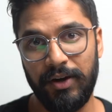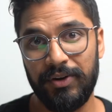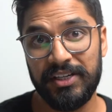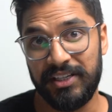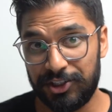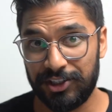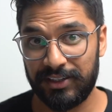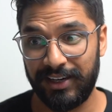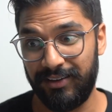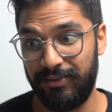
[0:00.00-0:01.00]
Now, in addition
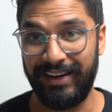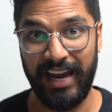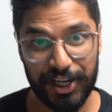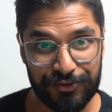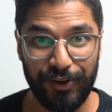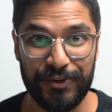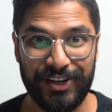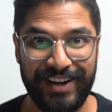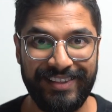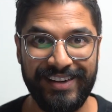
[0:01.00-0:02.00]
to the cash flow
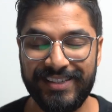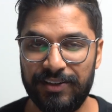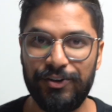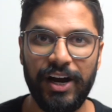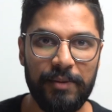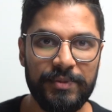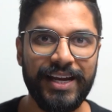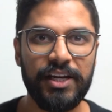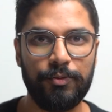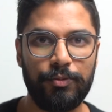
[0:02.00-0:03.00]
side of things, if you're
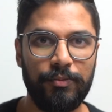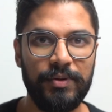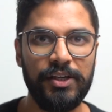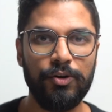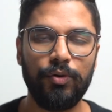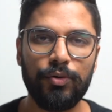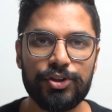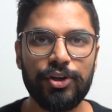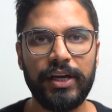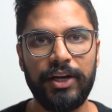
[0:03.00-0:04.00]
updating your property, you're
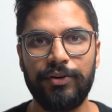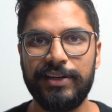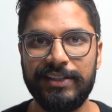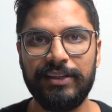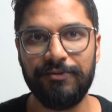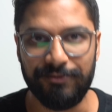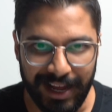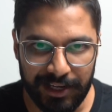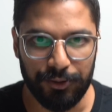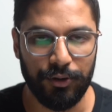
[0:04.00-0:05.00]
also increasing the
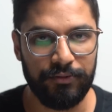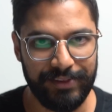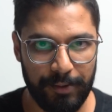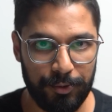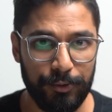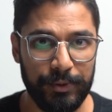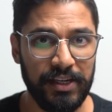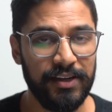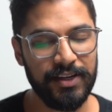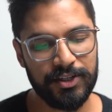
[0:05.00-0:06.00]
value of that property.
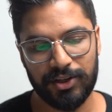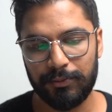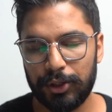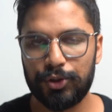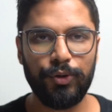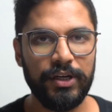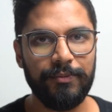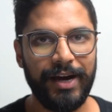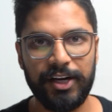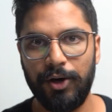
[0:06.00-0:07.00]
So I'm not talking
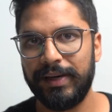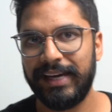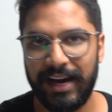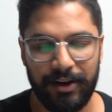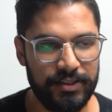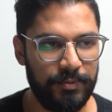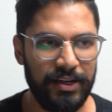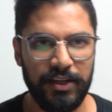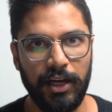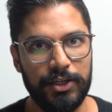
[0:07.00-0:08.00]
about going out and
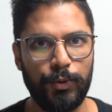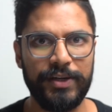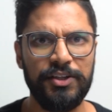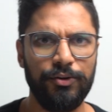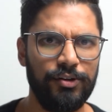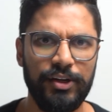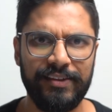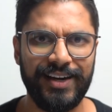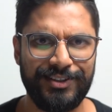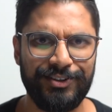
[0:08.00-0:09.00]
spending like $20,000 or
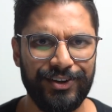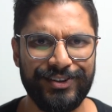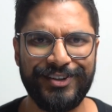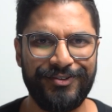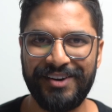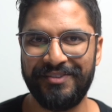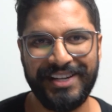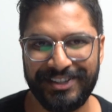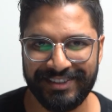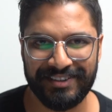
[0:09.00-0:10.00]
$30,000 in
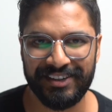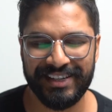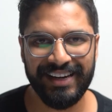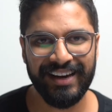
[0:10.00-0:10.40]
renovations every year.